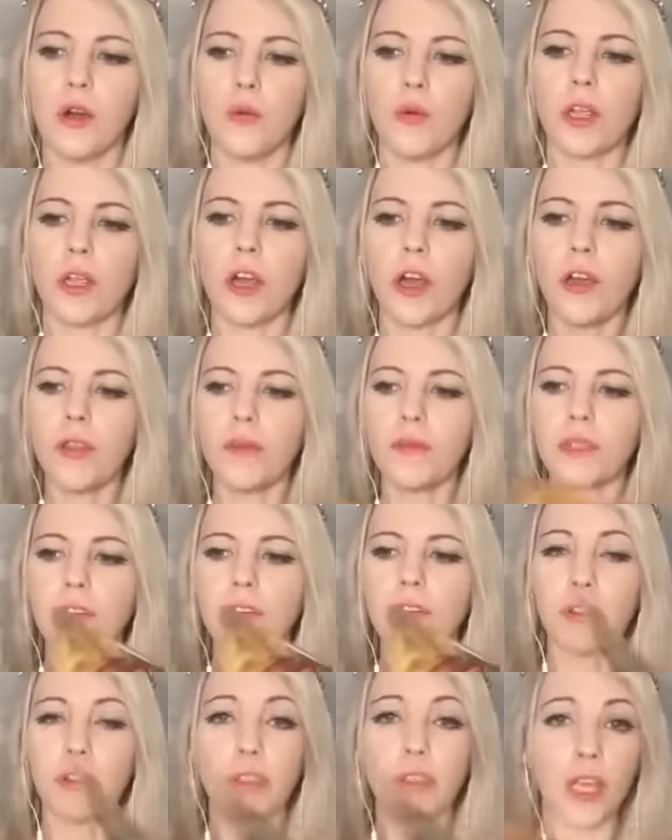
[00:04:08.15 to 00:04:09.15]
We call them
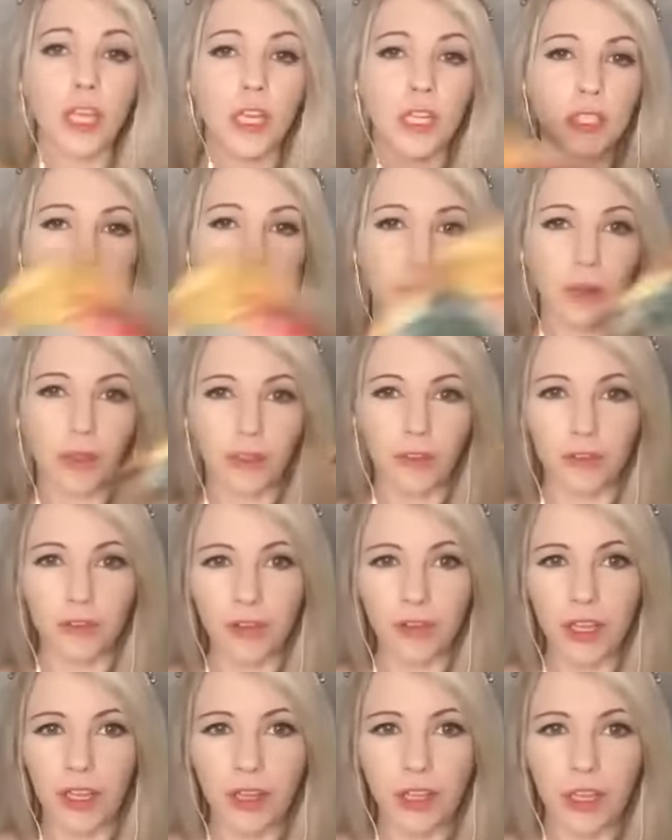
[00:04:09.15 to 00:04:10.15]
different things, but the
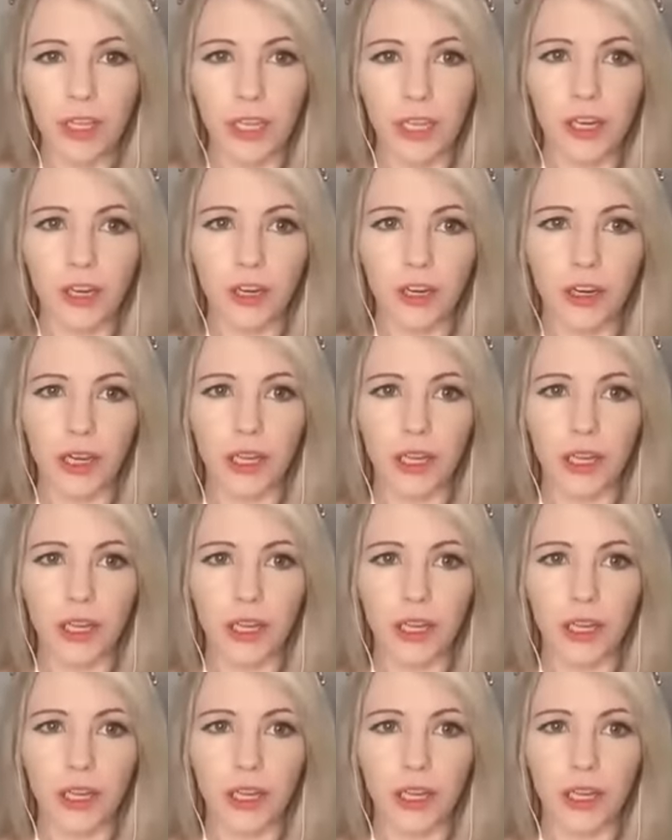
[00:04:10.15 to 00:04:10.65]
feeling here